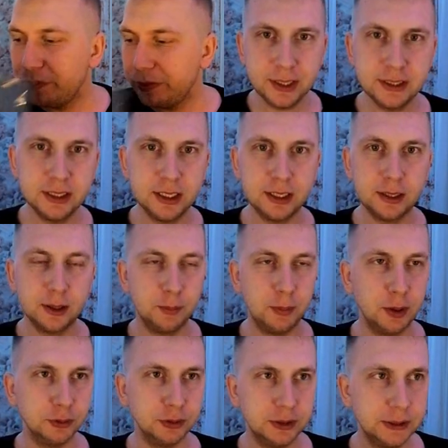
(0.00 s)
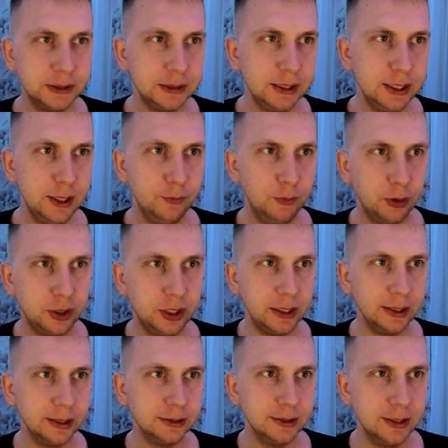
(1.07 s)
Best thing about
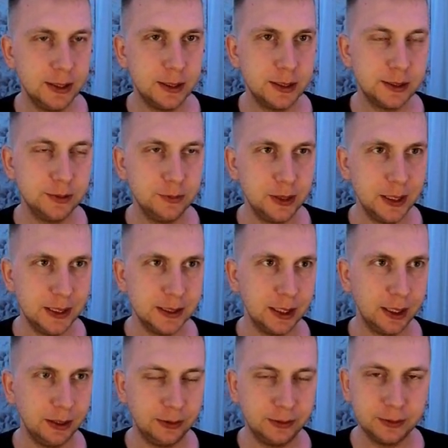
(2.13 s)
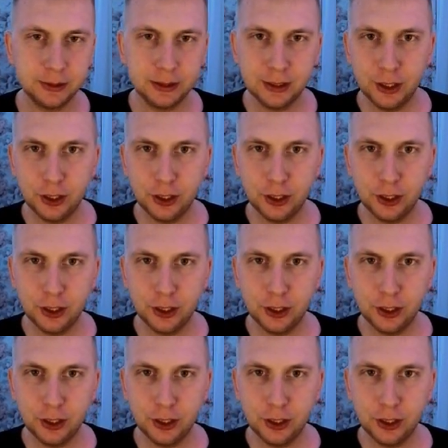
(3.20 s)
working at nights is that